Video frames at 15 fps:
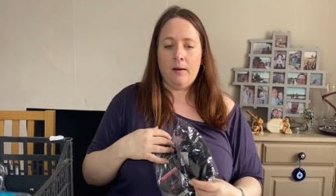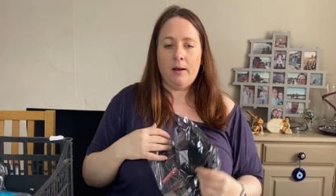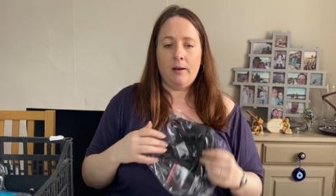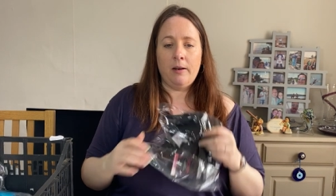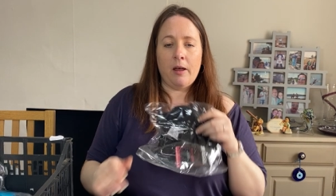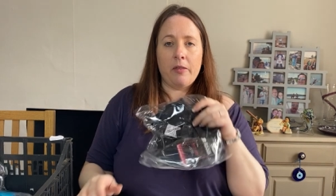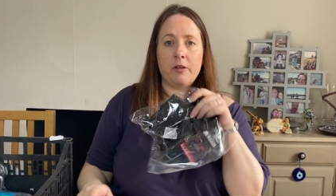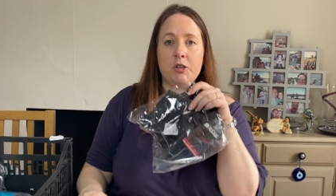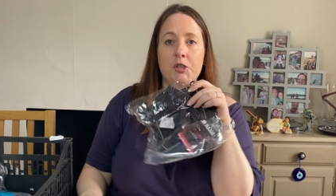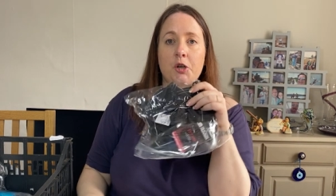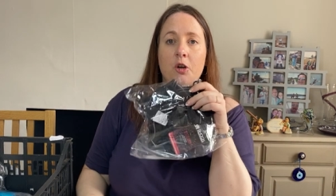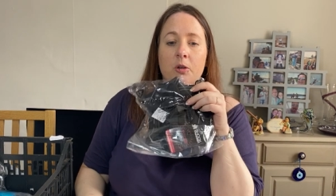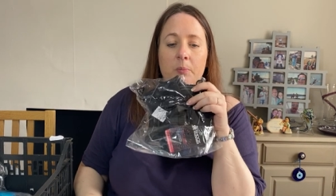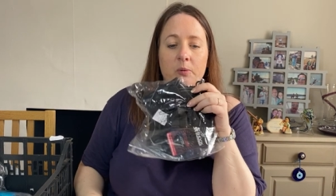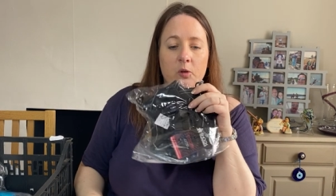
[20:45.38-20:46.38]
Another
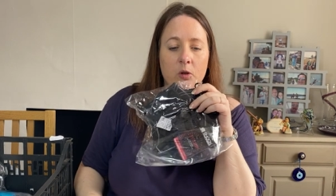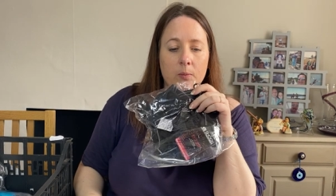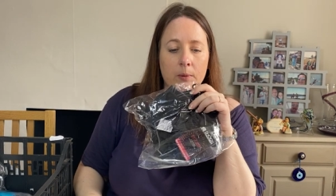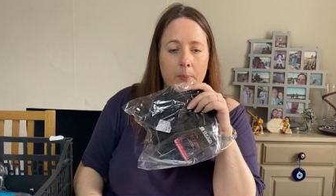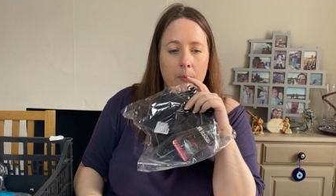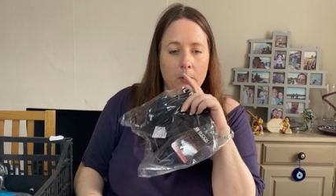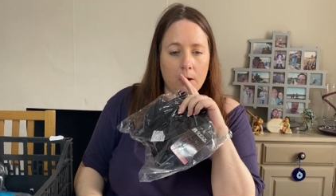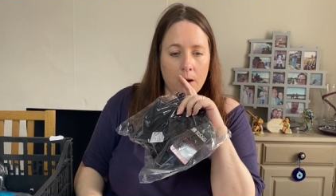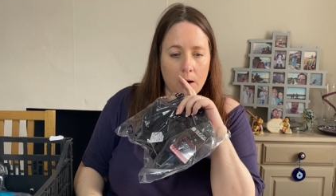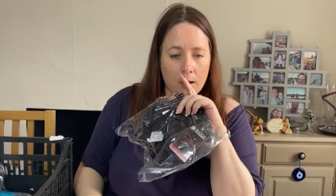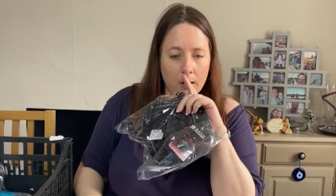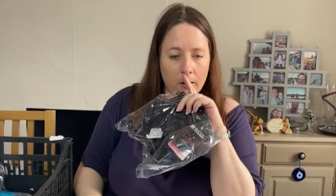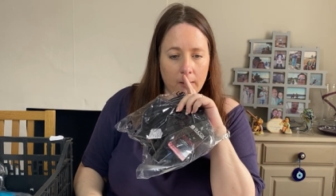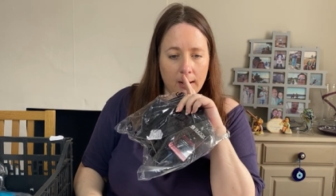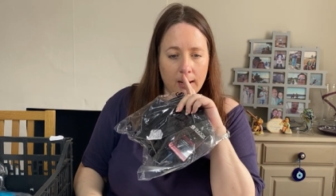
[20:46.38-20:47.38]
shock absorber bra
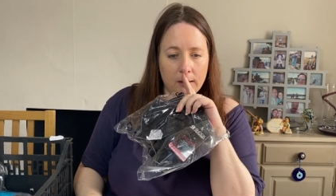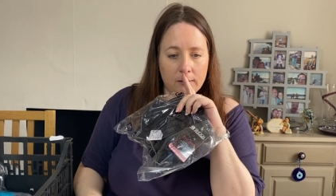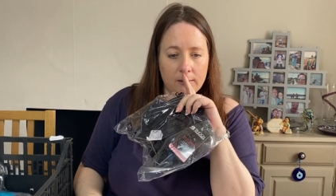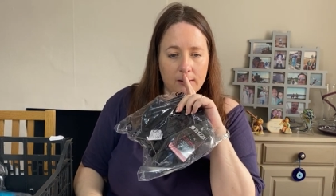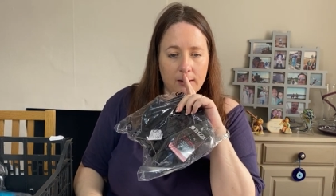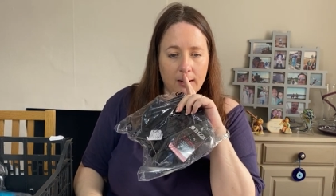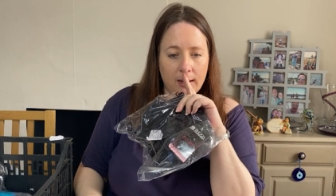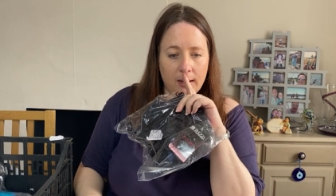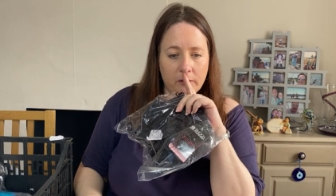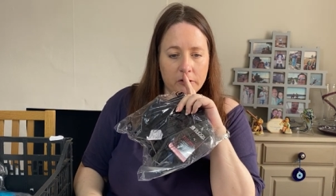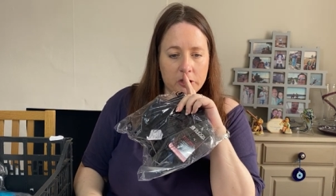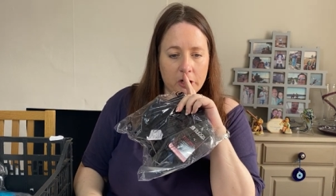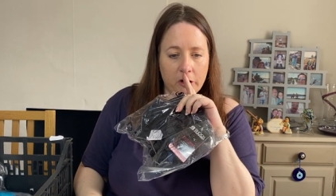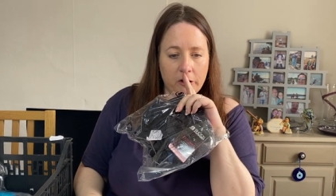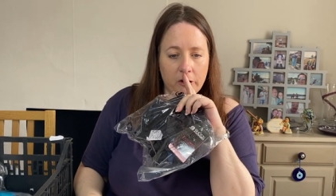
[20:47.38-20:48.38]
going out today. I've
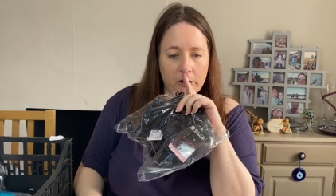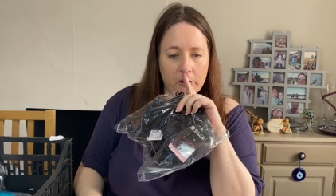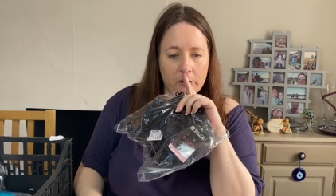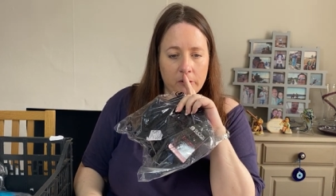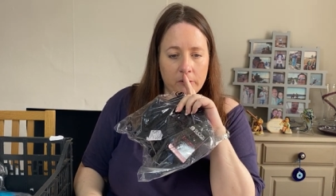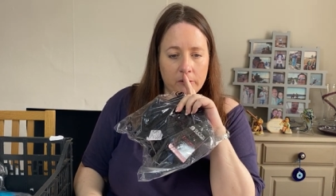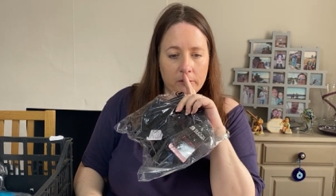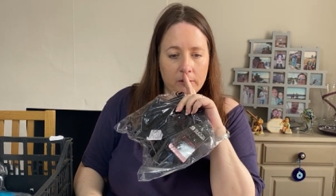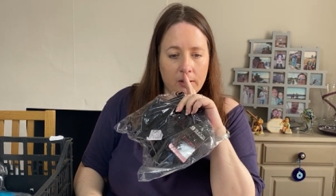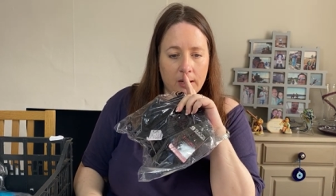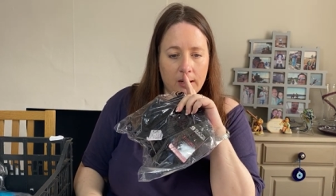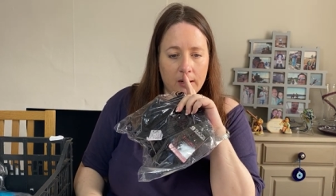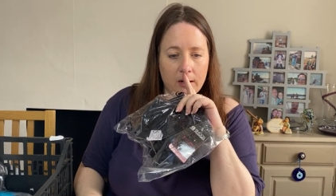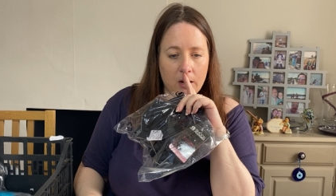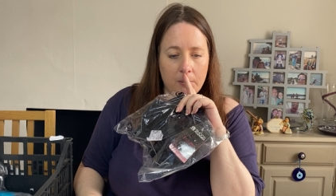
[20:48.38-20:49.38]
shown you
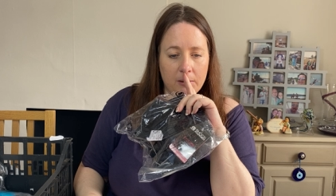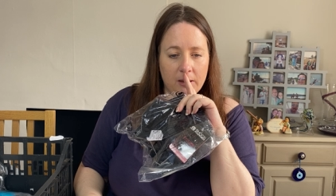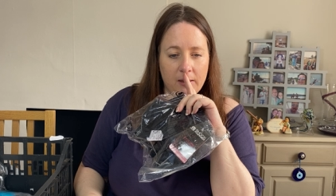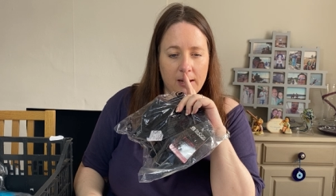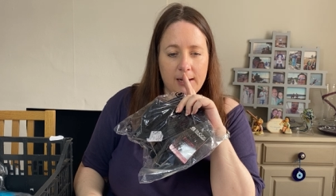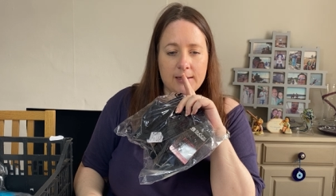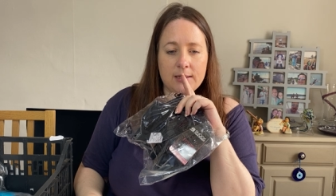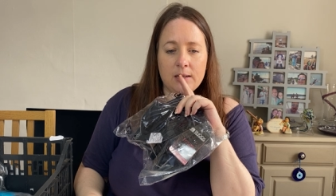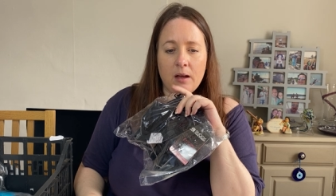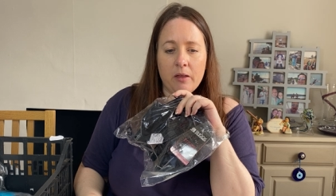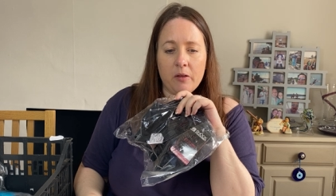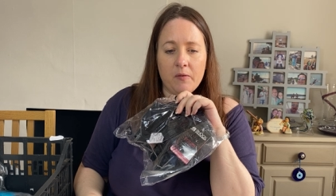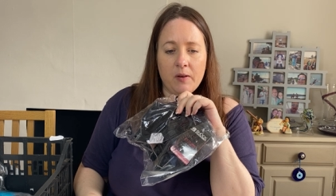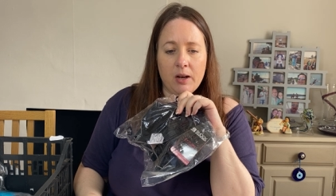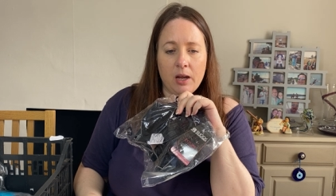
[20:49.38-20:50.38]
uh, a couple of these in
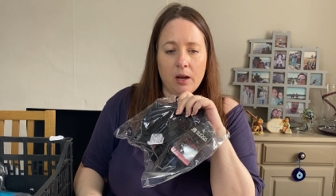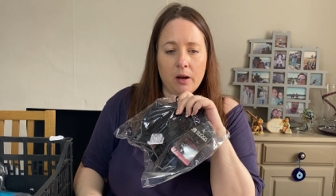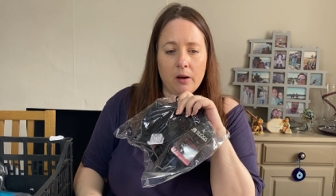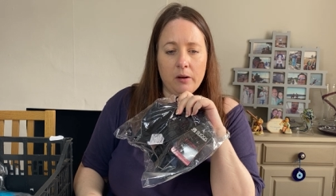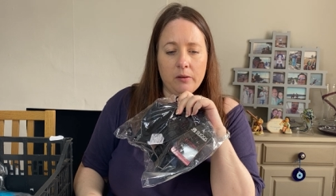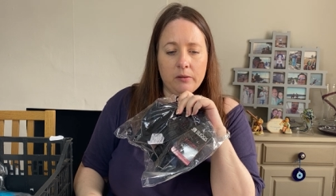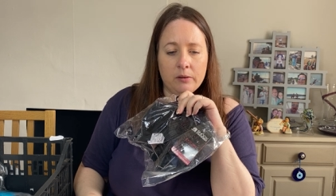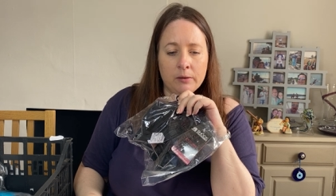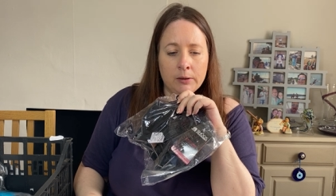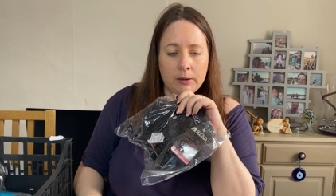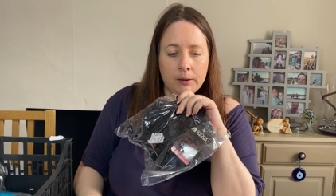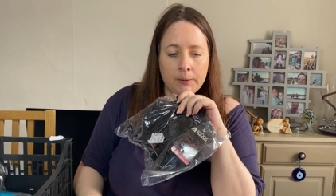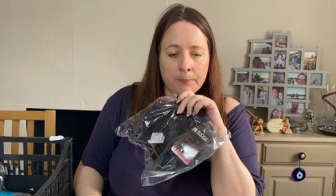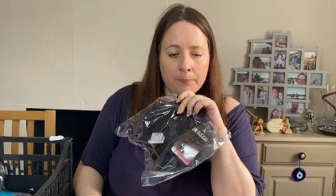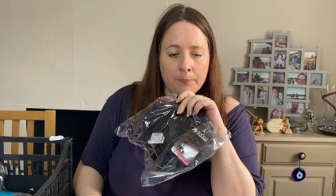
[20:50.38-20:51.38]
other videos.
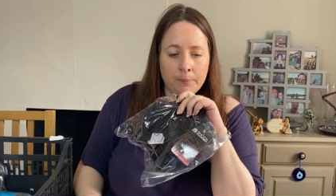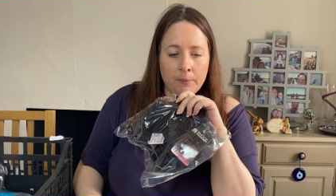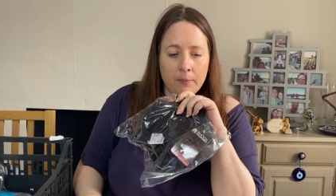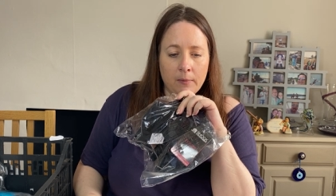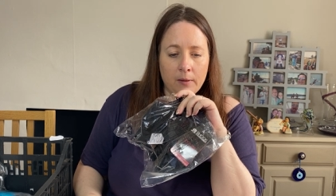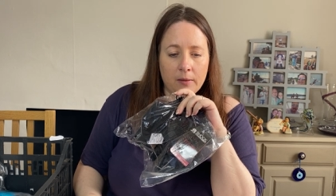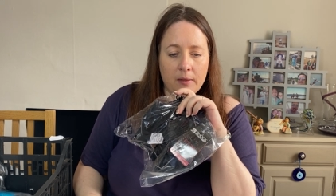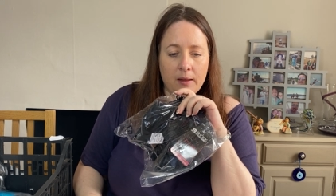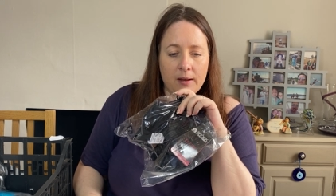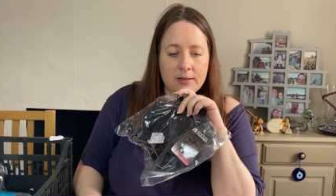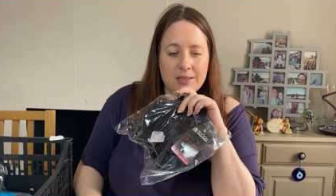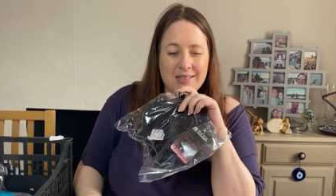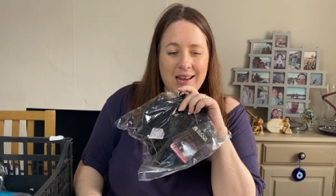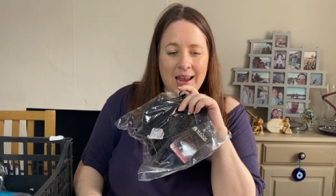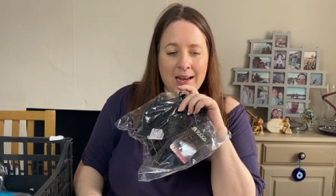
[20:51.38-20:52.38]

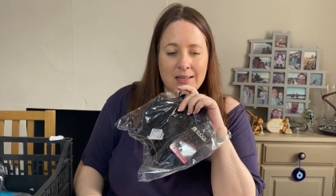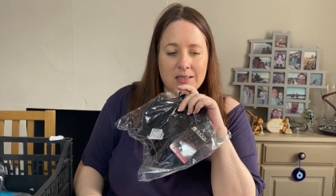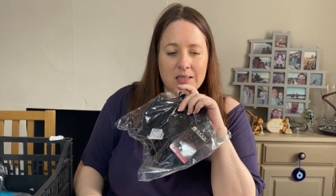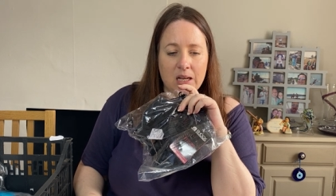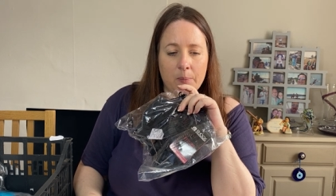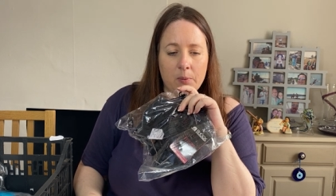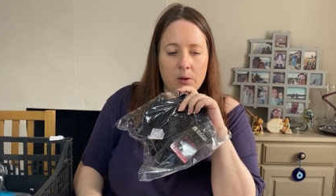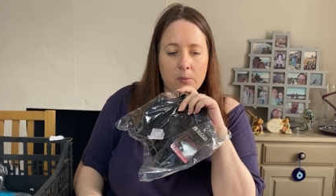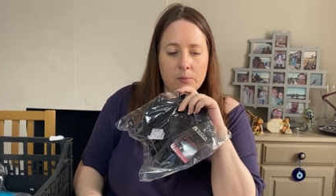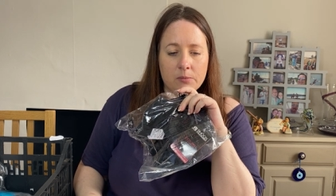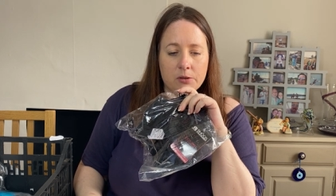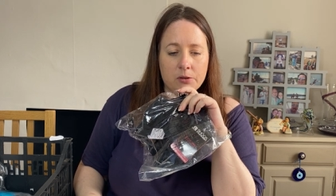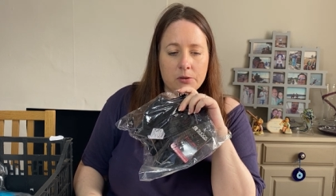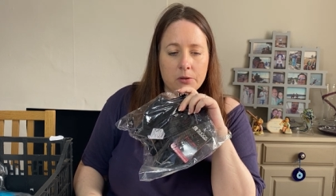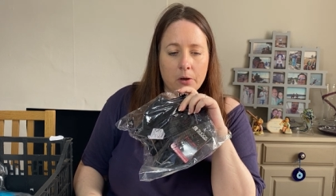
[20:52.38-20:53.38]
That's ex-Debenham
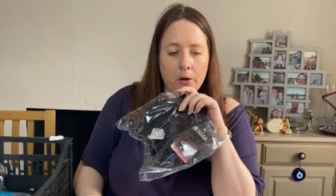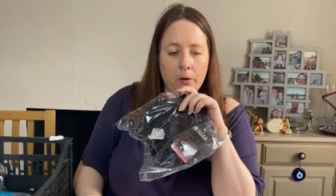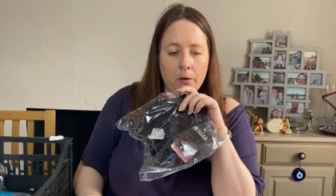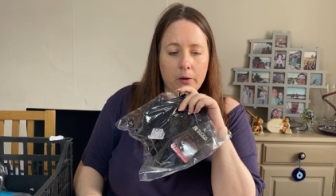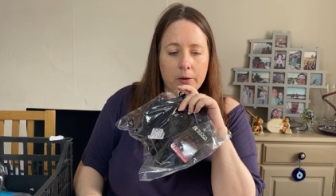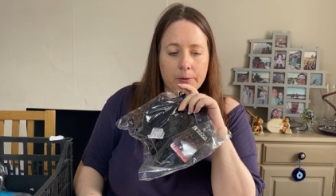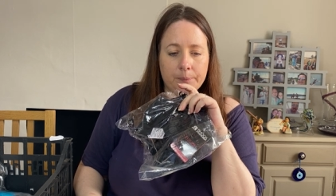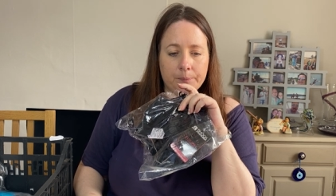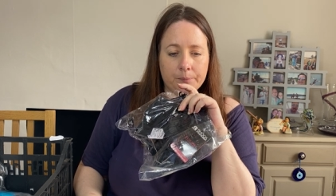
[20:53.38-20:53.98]
stock